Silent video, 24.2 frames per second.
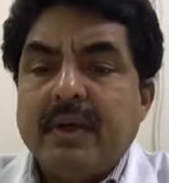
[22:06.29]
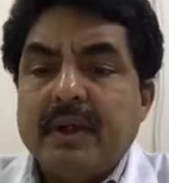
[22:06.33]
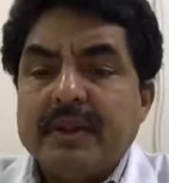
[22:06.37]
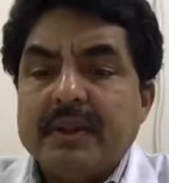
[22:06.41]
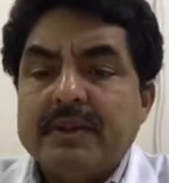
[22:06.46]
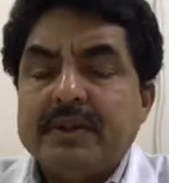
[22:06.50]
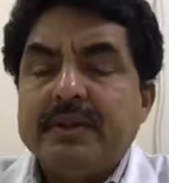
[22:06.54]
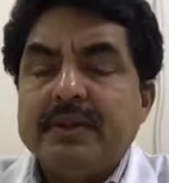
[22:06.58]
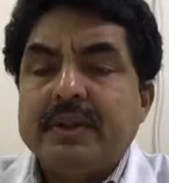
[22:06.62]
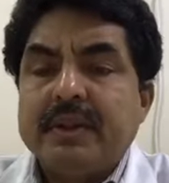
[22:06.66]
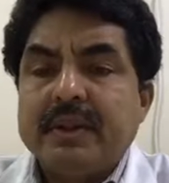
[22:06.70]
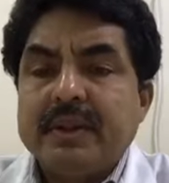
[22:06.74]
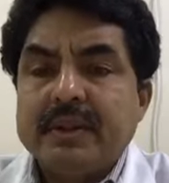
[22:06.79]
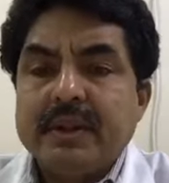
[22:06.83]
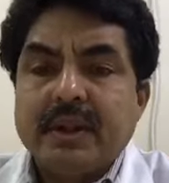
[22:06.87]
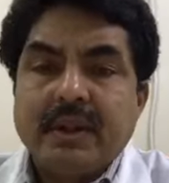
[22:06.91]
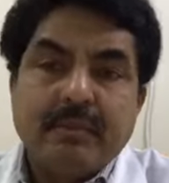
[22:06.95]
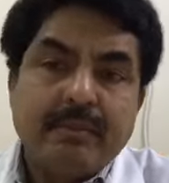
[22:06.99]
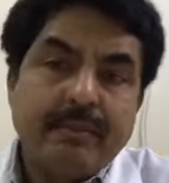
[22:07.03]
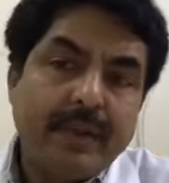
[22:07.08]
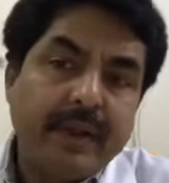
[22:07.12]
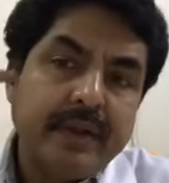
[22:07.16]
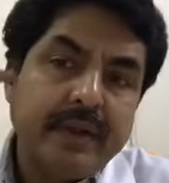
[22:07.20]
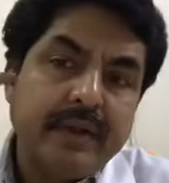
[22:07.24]
So it is a
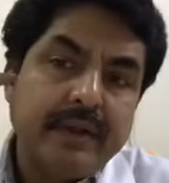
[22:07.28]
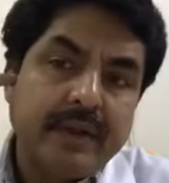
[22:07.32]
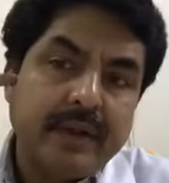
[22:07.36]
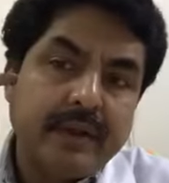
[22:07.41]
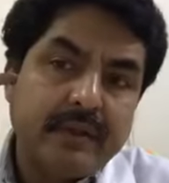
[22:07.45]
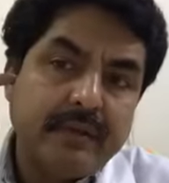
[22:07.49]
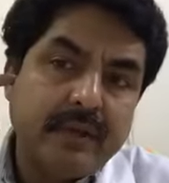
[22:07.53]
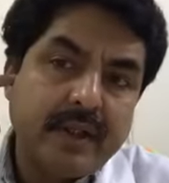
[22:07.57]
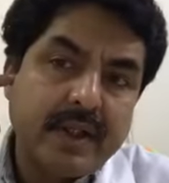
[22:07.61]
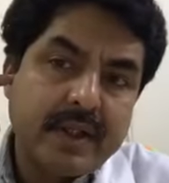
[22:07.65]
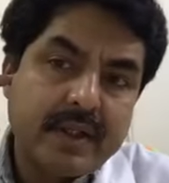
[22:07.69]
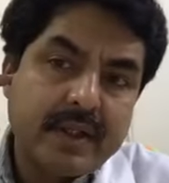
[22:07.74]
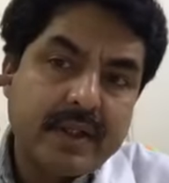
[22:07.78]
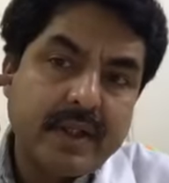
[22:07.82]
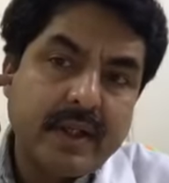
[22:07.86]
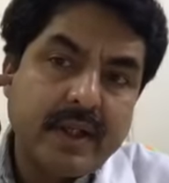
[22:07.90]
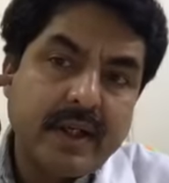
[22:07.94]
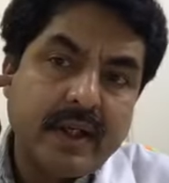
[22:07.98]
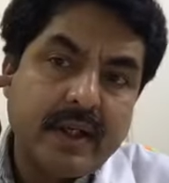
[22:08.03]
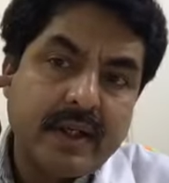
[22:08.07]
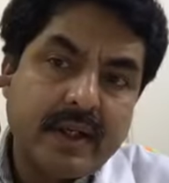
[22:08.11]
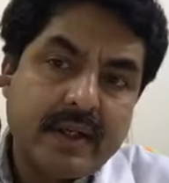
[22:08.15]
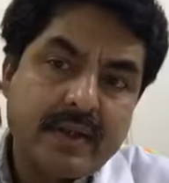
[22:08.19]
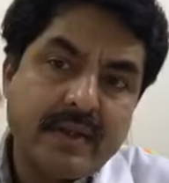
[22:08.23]
preauricular
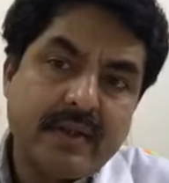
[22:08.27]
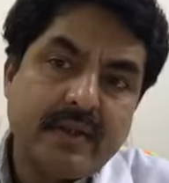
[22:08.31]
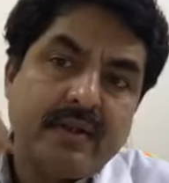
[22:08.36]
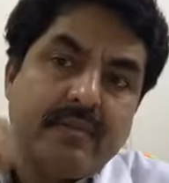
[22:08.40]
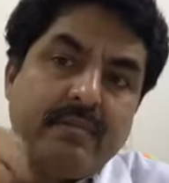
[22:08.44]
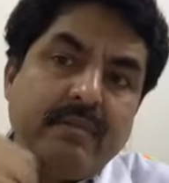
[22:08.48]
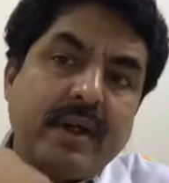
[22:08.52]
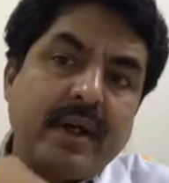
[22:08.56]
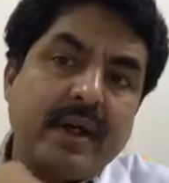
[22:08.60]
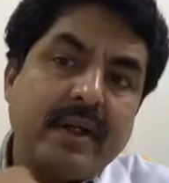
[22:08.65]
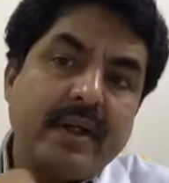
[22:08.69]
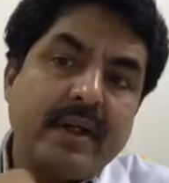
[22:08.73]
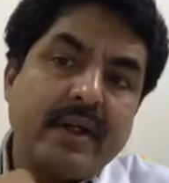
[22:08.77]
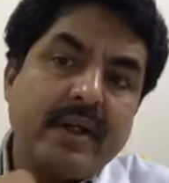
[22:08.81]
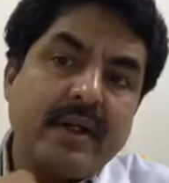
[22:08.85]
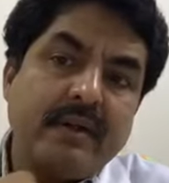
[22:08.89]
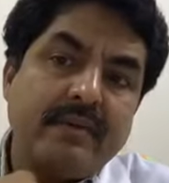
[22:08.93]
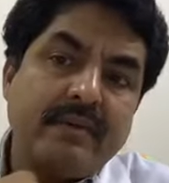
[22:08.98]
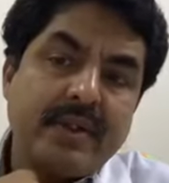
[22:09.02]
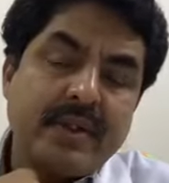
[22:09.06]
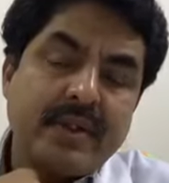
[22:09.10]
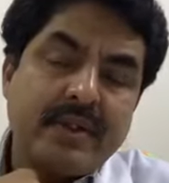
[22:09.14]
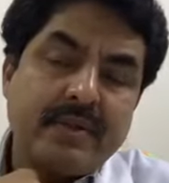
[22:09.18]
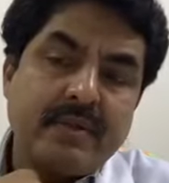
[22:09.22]
sinus or branchial
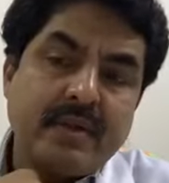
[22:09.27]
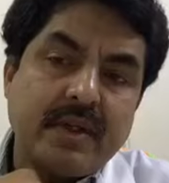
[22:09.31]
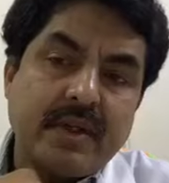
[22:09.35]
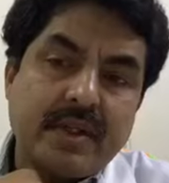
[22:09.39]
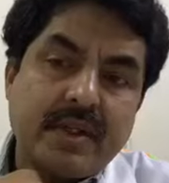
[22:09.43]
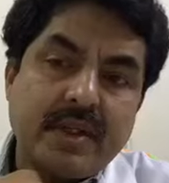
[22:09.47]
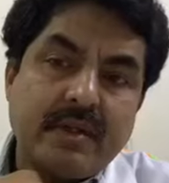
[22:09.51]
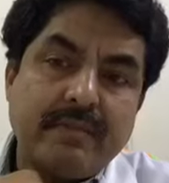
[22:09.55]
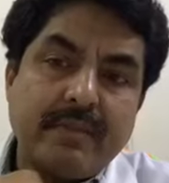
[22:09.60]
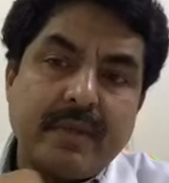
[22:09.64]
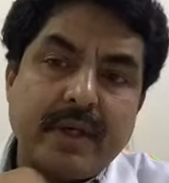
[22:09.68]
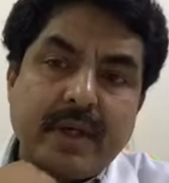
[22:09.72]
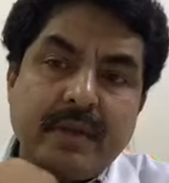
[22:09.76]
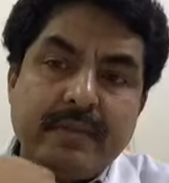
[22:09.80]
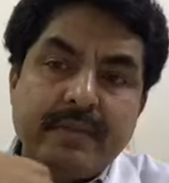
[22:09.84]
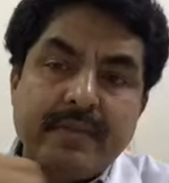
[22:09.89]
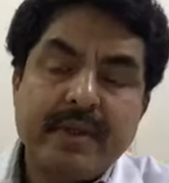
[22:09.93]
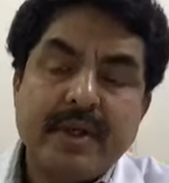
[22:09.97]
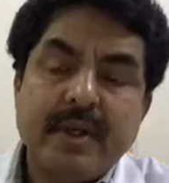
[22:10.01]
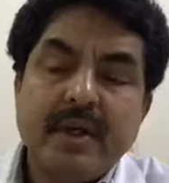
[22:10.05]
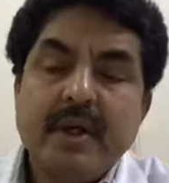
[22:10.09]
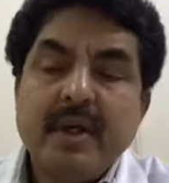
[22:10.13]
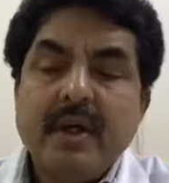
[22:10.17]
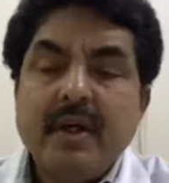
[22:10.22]
fistula sometimes.
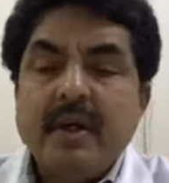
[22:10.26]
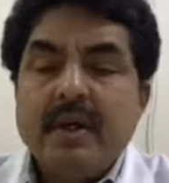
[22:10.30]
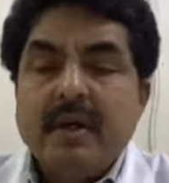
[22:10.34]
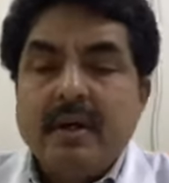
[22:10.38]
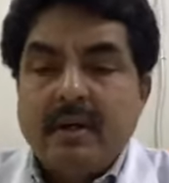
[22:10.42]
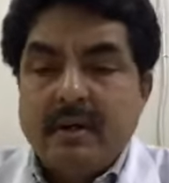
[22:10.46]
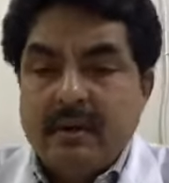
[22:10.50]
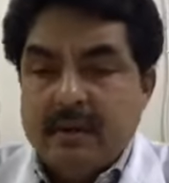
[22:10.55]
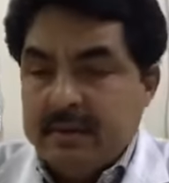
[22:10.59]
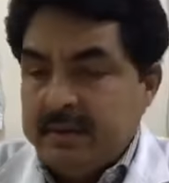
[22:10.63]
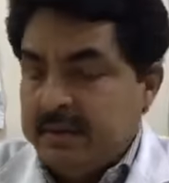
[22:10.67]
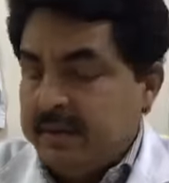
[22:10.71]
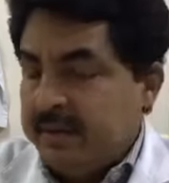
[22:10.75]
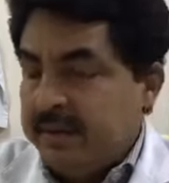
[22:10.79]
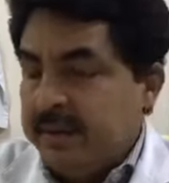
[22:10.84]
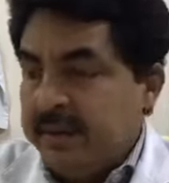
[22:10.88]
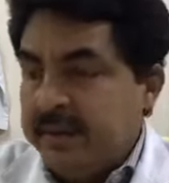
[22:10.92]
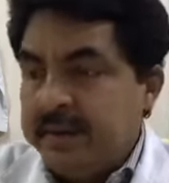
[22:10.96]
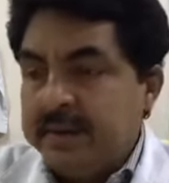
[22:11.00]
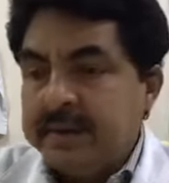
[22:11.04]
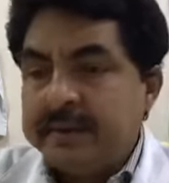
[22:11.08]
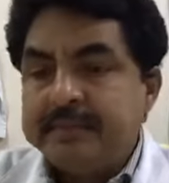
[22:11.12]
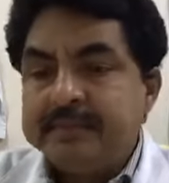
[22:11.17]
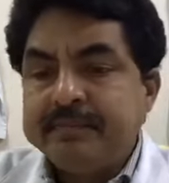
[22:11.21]

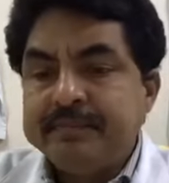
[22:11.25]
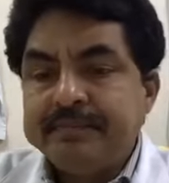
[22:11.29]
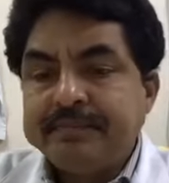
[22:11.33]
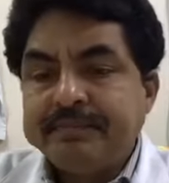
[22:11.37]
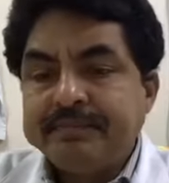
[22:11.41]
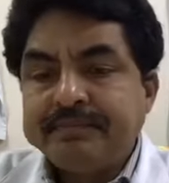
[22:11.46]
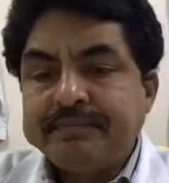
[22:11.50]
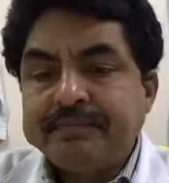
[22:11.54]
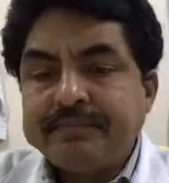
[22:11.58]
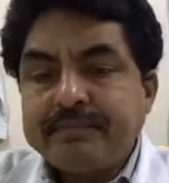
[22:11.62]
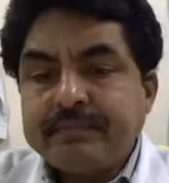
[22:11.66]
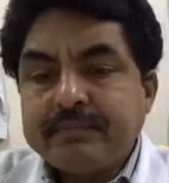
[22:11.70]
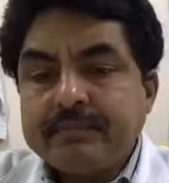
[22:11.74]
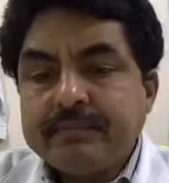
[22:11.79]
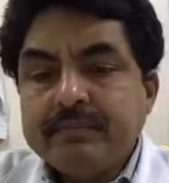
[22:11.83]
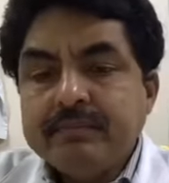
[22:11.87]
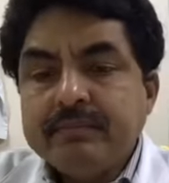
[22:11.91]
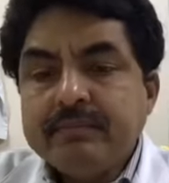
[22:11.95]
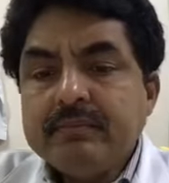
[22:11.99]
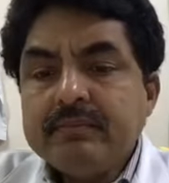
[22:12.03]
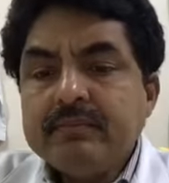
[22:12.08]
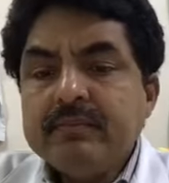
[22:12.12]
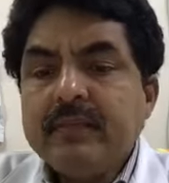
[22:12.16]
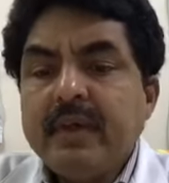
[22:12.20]

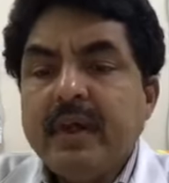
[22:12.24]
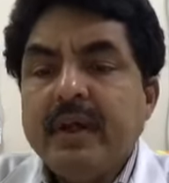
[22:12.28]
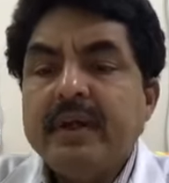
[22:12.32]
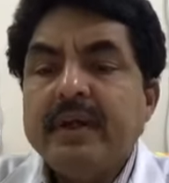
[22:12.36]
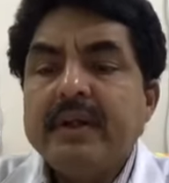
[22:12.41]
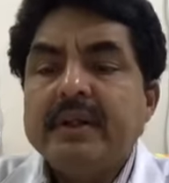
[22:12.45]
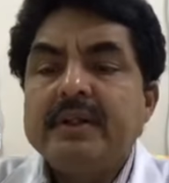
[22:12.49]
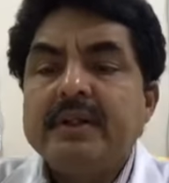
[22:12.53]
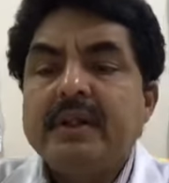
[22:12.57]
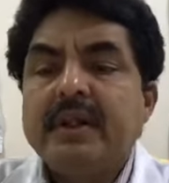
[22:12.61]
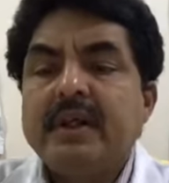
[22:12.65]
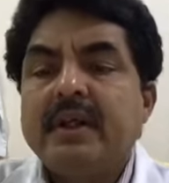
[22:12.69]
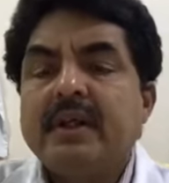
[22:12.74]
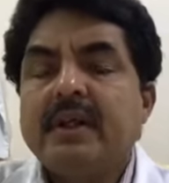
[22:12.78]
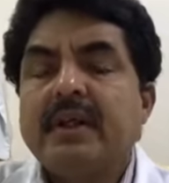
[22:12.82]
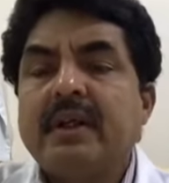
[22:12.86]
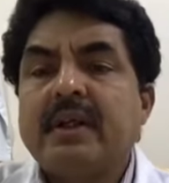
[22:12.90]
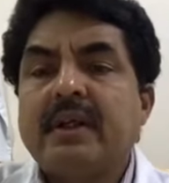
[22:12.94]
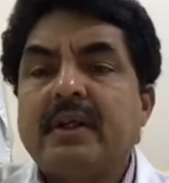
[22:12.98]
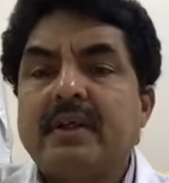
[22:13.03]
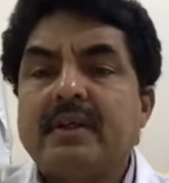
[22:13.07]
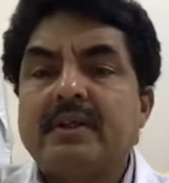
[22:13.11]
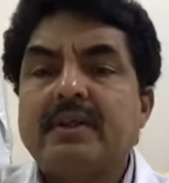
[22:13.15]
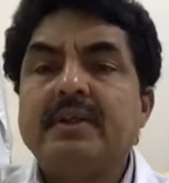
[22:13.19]
It is
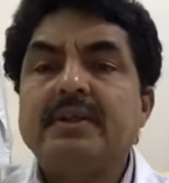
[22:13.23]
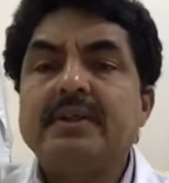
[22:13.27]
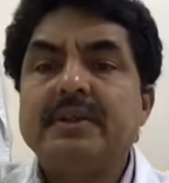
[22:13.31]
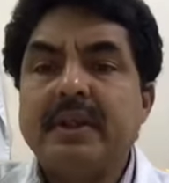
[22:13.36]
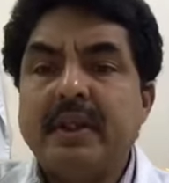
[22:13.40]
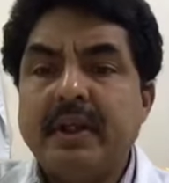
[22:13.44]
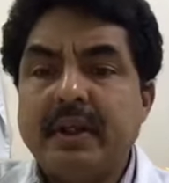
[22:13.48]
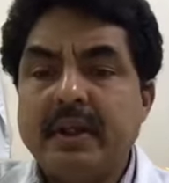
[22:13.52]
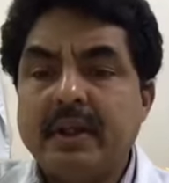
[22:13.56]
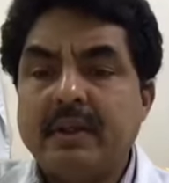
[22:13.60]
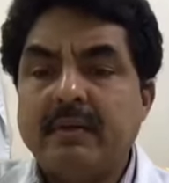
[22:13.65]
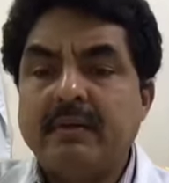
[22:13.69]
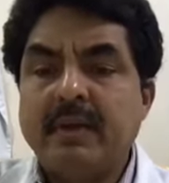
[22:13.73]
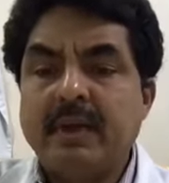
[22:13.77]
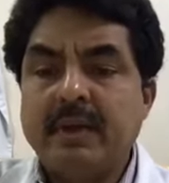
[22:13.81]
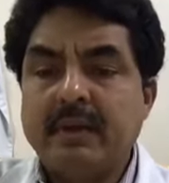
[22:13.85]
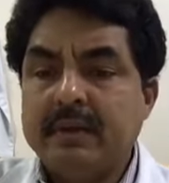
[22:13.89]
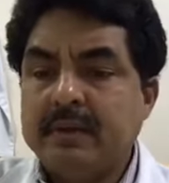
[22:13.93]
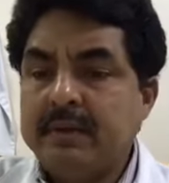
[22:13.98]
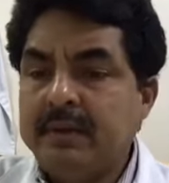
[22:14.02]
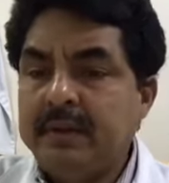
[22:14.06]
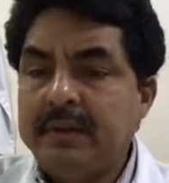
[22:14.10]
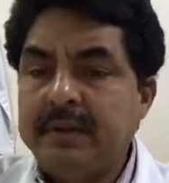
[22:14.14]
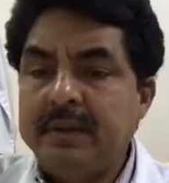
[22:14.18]
a congenital
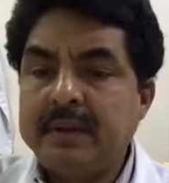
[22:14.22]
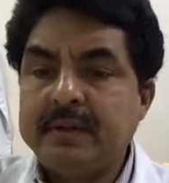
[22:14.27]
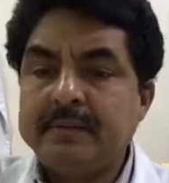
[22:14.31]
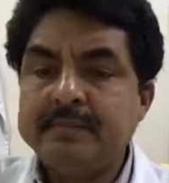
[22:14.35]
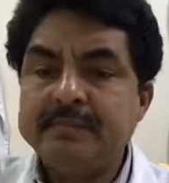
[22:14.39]
one.